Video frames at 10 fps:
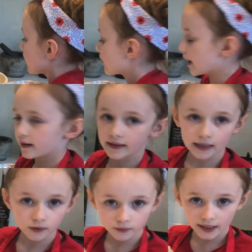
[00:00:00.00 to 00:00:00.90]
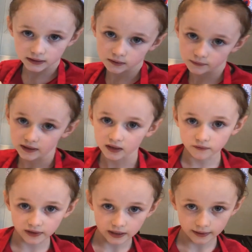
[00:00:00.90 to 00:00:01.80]
Then get your next 3
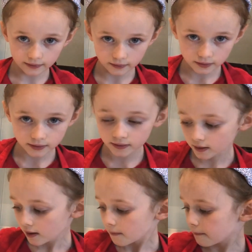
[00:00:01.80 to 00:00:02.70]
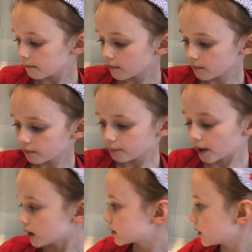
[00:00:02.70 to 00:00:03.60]
ingredients.
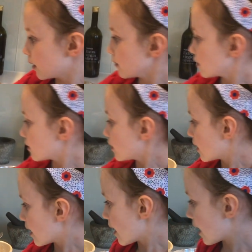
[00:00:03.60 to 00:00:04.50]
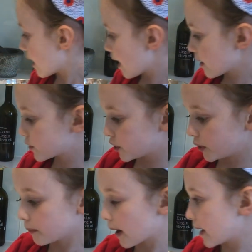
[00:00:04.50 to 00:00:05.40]
Butter, 2
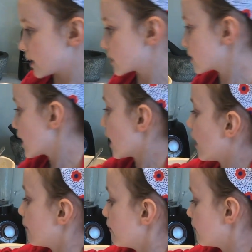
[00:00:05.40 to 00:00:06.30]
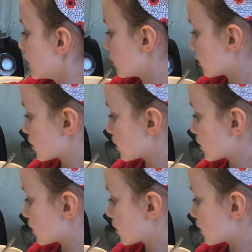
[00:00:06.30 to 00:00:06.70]
eggs and milk.